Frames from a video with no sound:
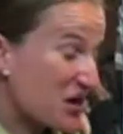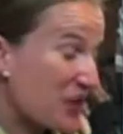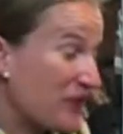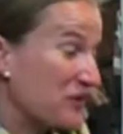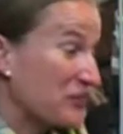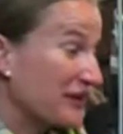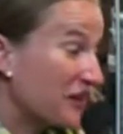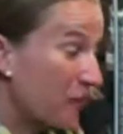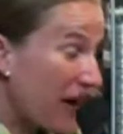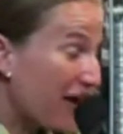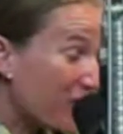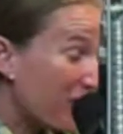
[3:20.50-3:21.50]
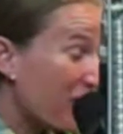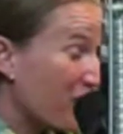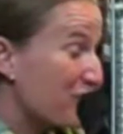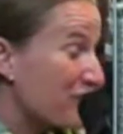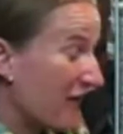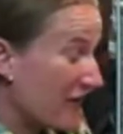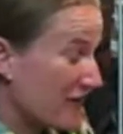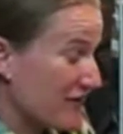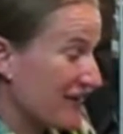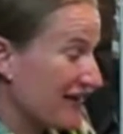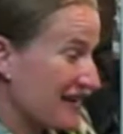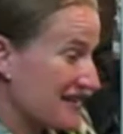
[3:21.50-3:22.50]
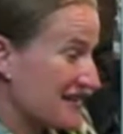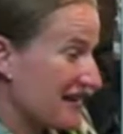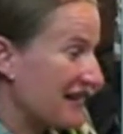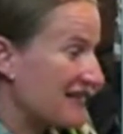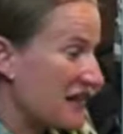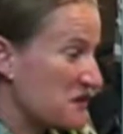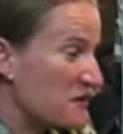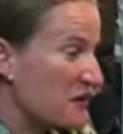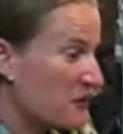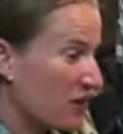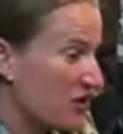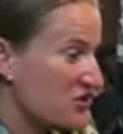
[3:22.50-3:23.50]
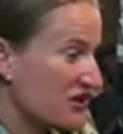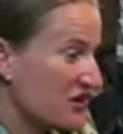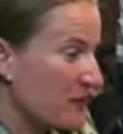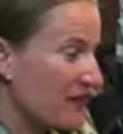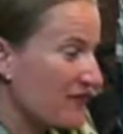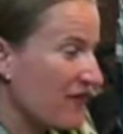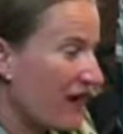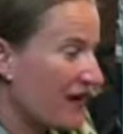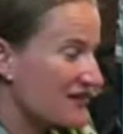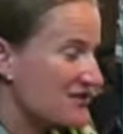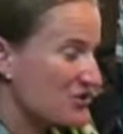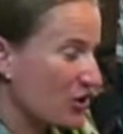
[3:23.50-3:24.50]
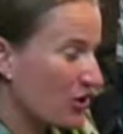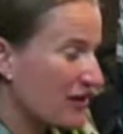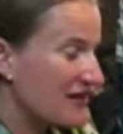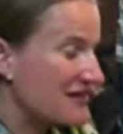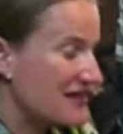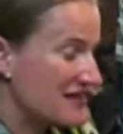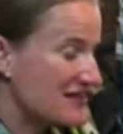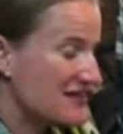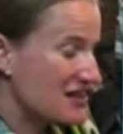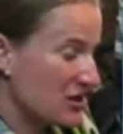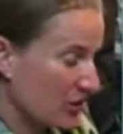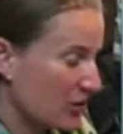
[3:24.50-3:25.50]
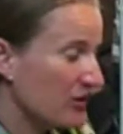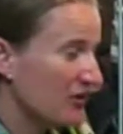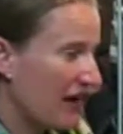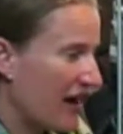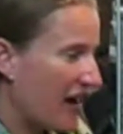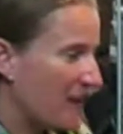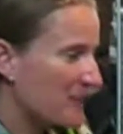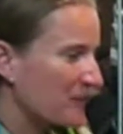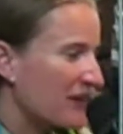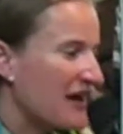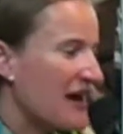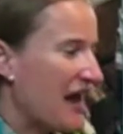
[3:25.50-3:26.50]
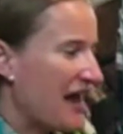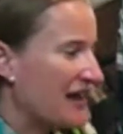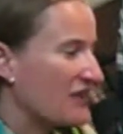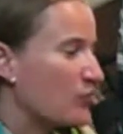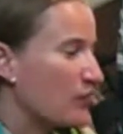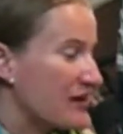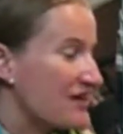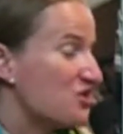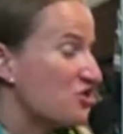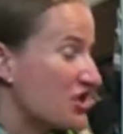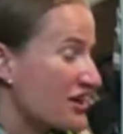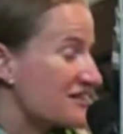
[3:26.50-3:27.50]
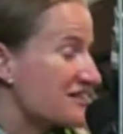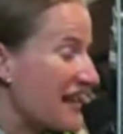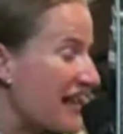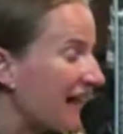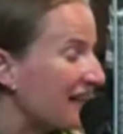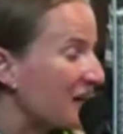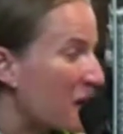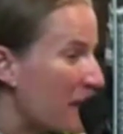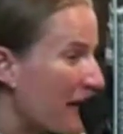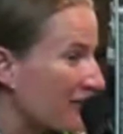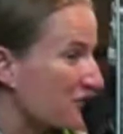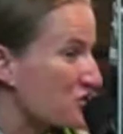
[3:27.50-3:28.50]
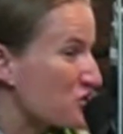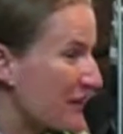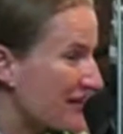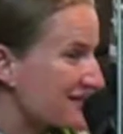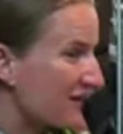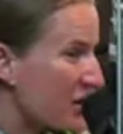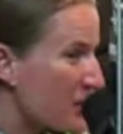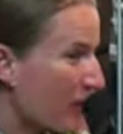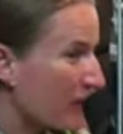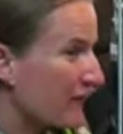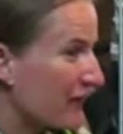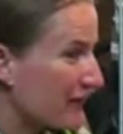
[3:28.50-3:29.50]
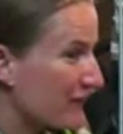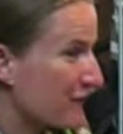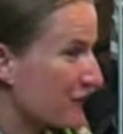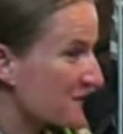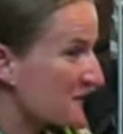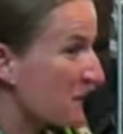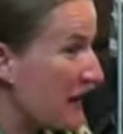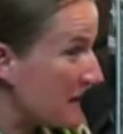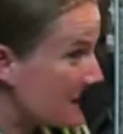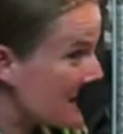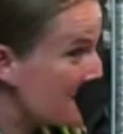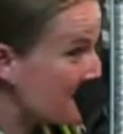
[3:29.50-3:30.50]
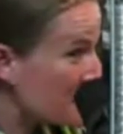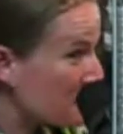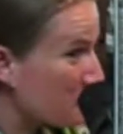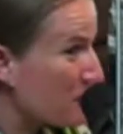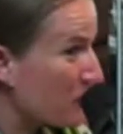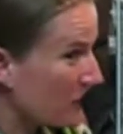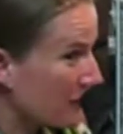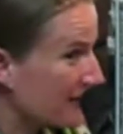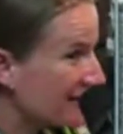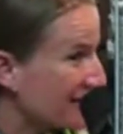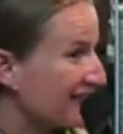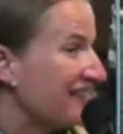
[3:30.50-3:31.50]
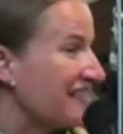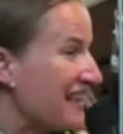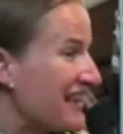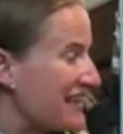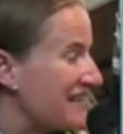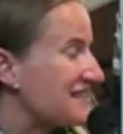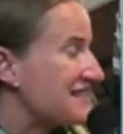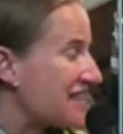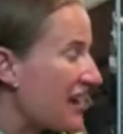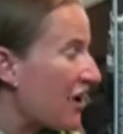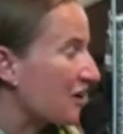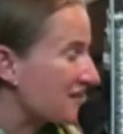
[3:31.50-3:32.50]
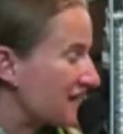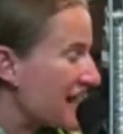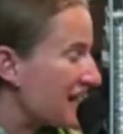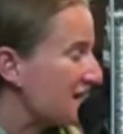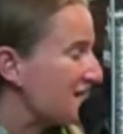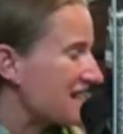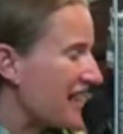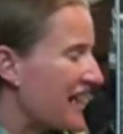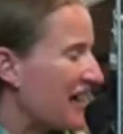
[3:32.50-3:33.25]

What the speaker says: going really well. We are very, very excited. That's been a project that we've started this year. And we just had, about 2 weeks ago, our very first babies that were born on site.